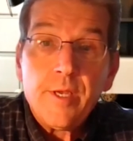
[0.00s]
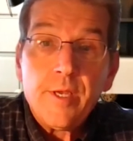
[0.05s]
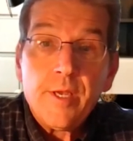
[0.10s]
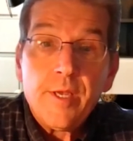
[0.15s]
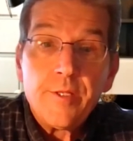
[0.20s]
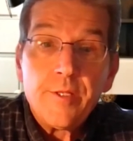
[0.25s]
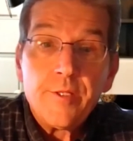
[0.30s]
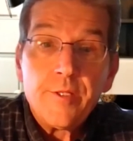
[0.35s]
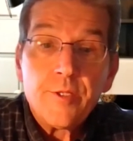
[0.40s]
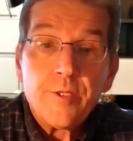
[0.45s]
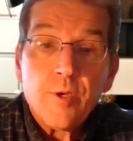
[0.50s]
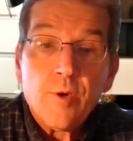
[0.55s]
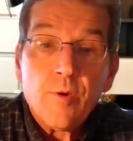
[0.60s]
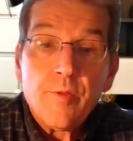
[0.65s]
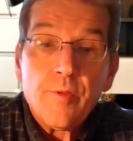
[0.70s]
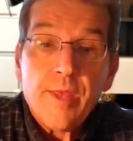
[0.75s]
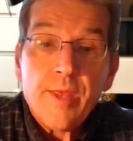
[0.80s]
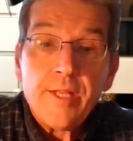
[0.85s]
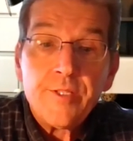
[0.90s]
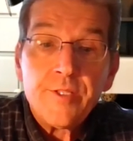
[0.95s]
And
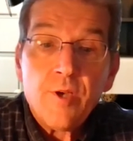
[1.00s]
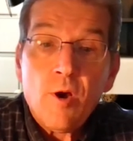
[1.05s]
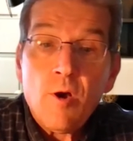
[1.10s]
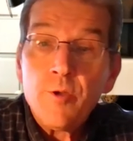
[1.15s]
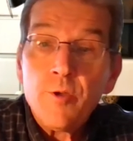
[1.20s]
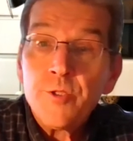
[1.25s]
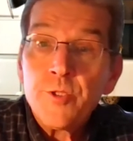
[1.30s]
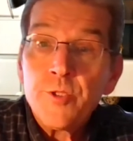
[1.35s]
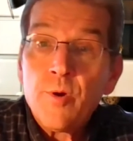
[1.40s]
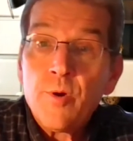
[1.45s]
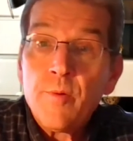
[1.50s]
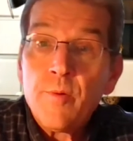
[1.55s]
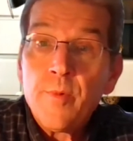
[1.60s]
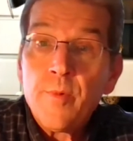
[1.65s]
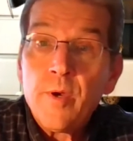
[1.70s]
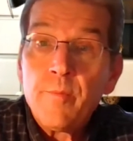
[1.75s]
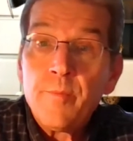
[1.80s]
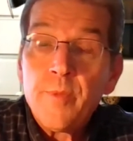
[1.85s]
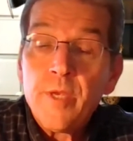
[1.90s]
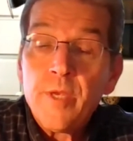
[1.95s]
so that's also
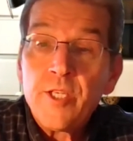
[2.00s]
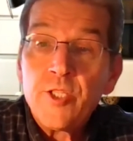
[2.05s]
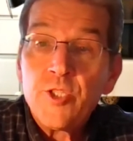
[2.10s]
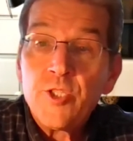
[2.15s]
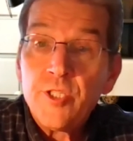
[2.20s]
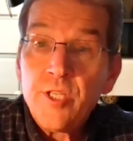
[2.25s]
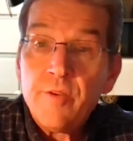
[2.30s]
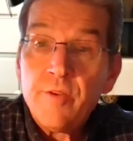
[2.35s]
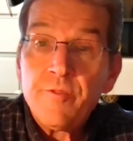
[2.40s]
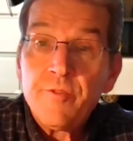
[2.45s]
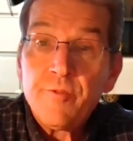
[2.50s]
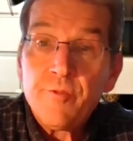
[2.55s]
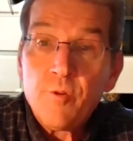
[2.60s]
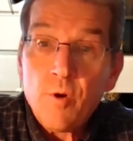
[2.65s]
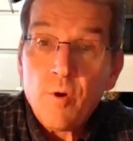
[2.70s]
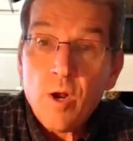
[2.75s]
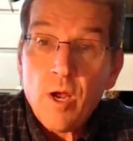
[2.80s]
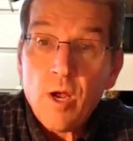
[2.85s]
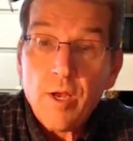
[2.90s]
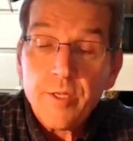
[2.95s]
a big shift
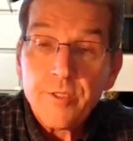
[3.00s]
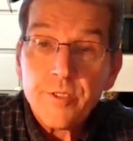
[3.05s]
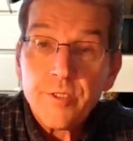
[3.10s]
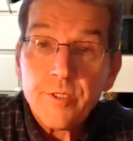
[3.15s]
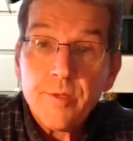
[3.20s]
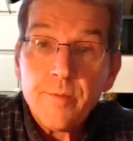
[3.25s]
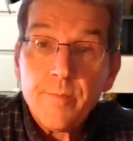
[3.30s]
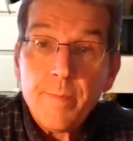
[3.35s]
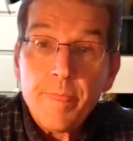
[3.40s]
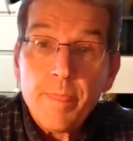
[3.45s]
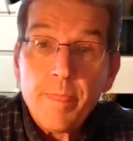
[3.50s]
for us.